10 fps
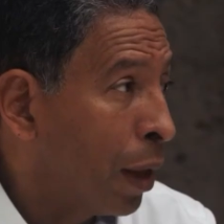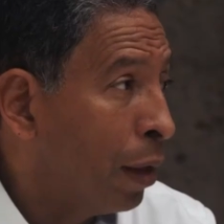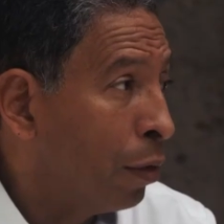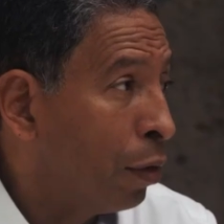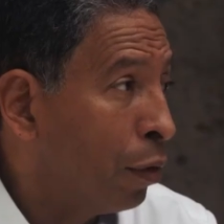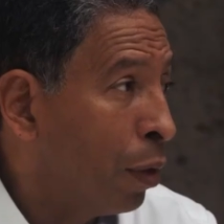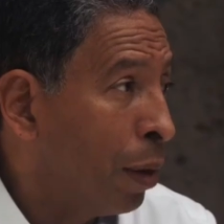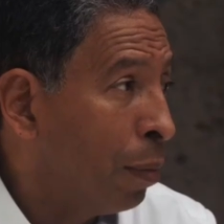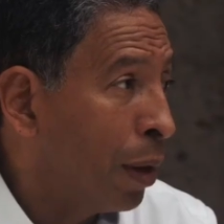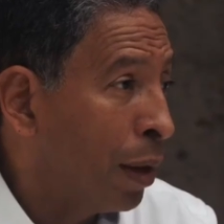in their
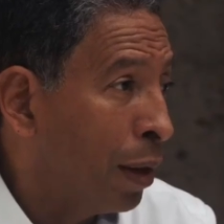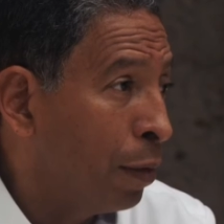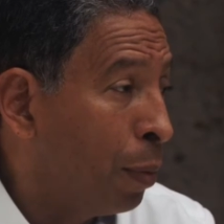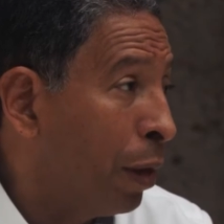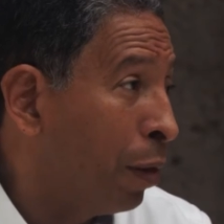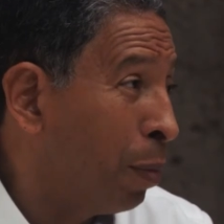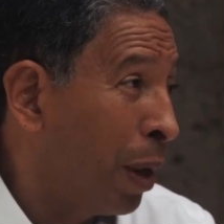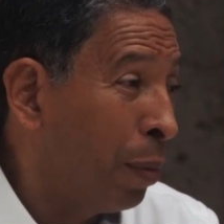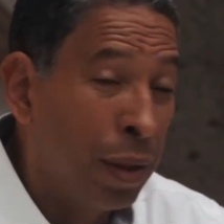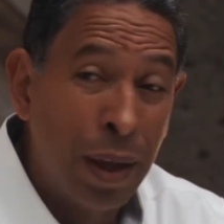treatment, it's because
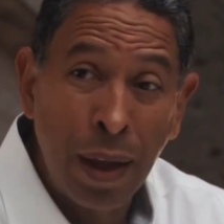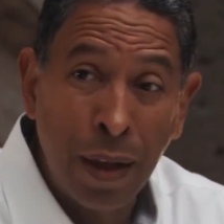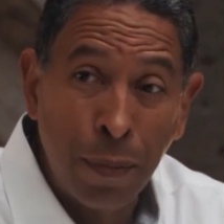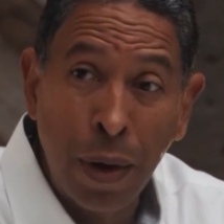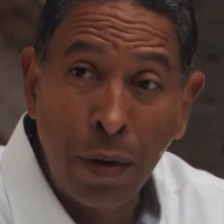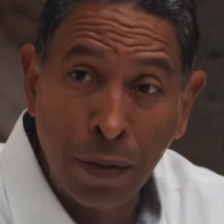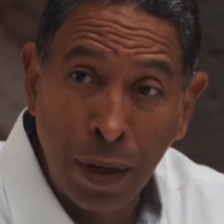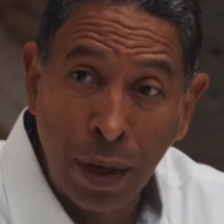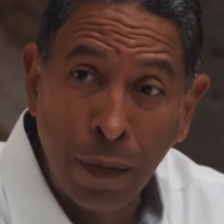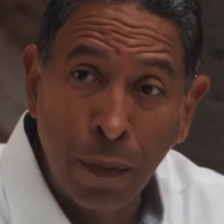maybe they have
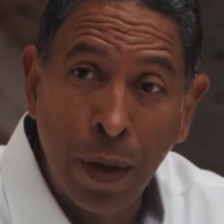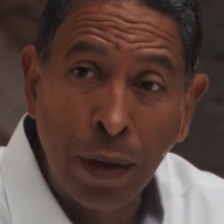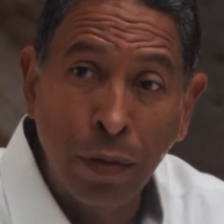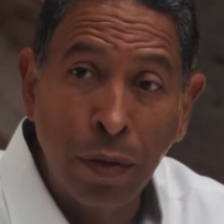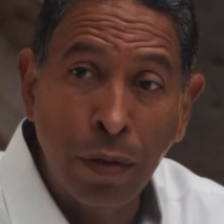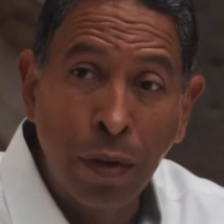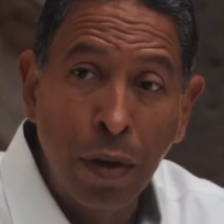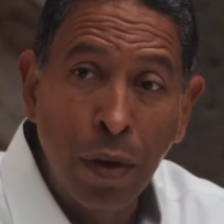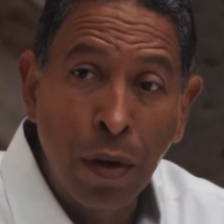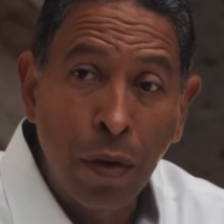parasitic infections
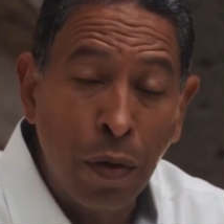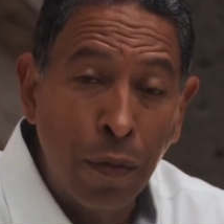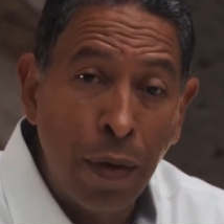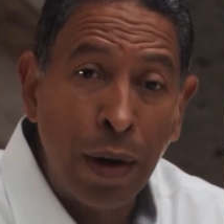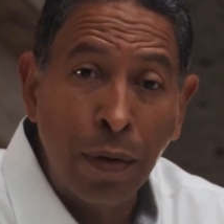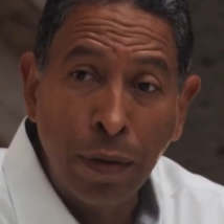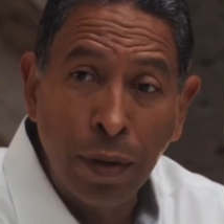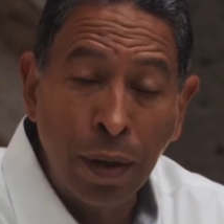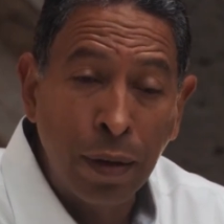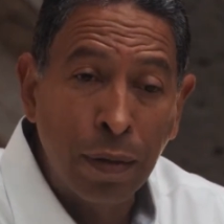or
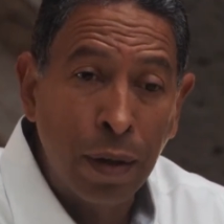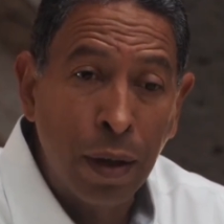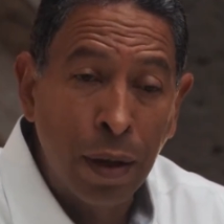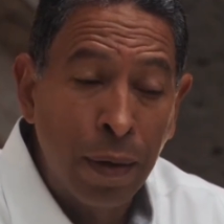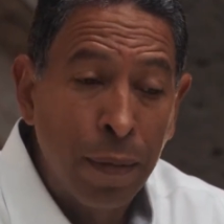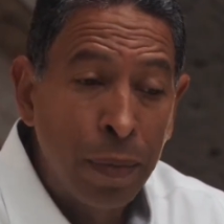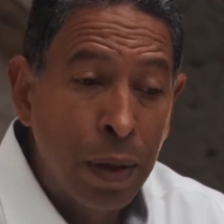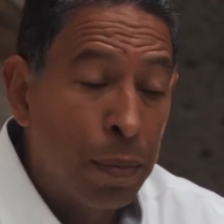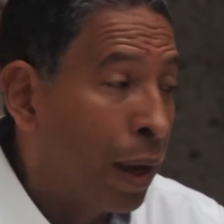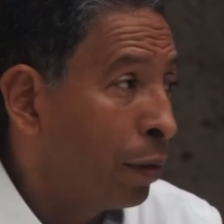viruses,
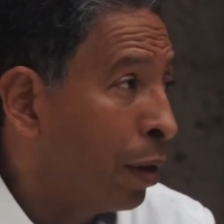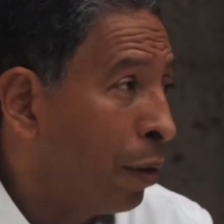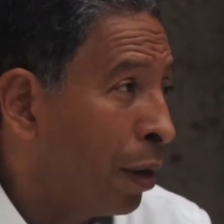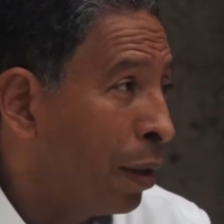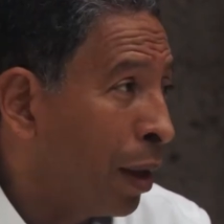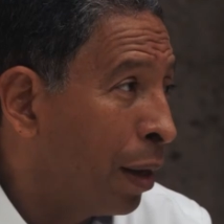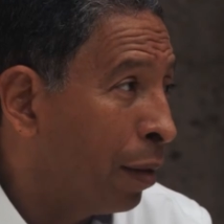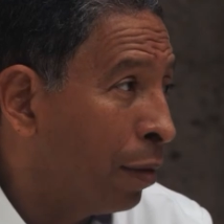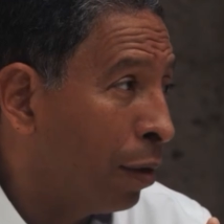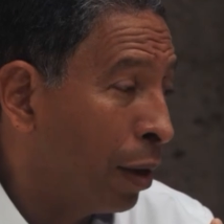bacteria that
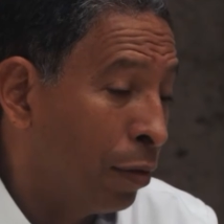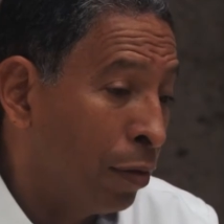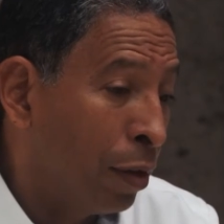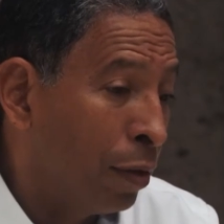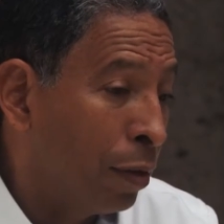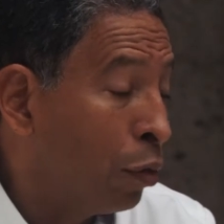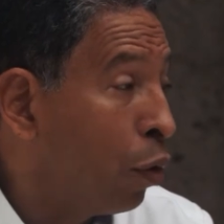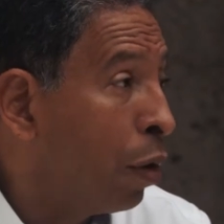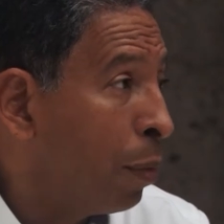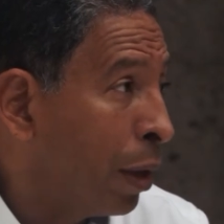is just
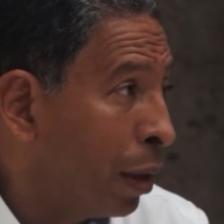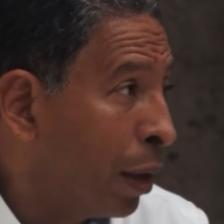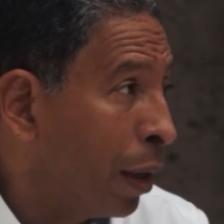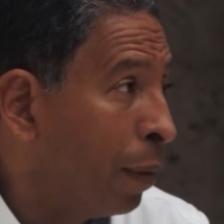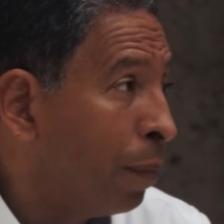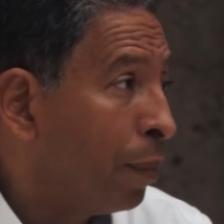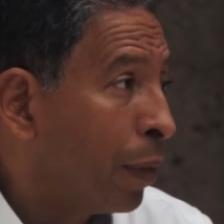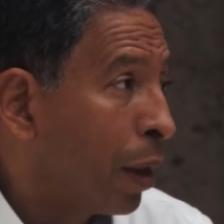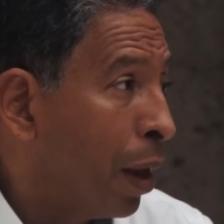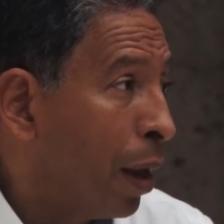dormantly
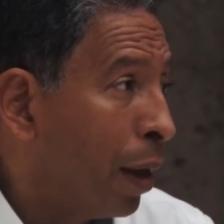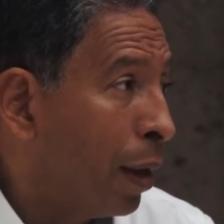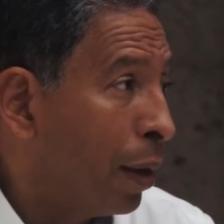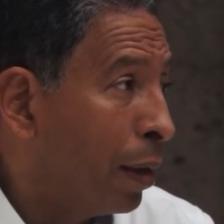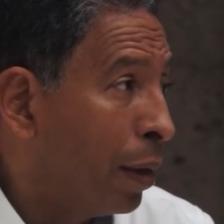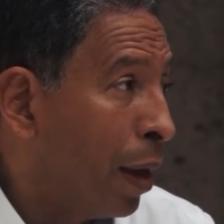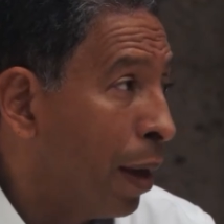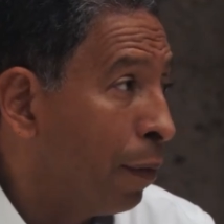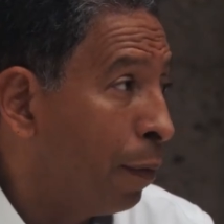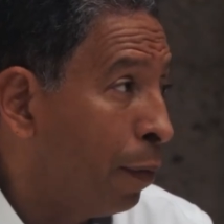
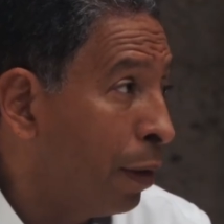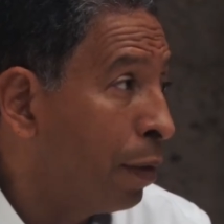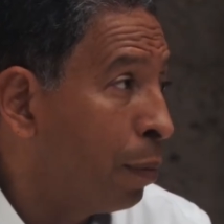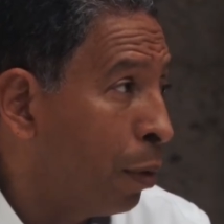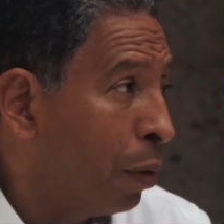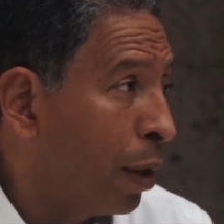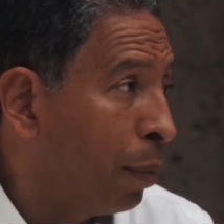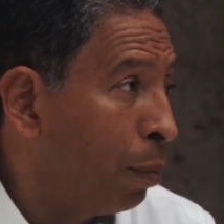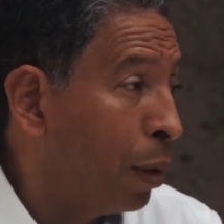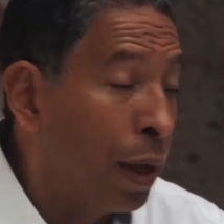not visible
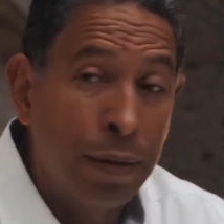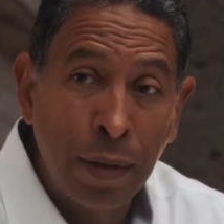in blood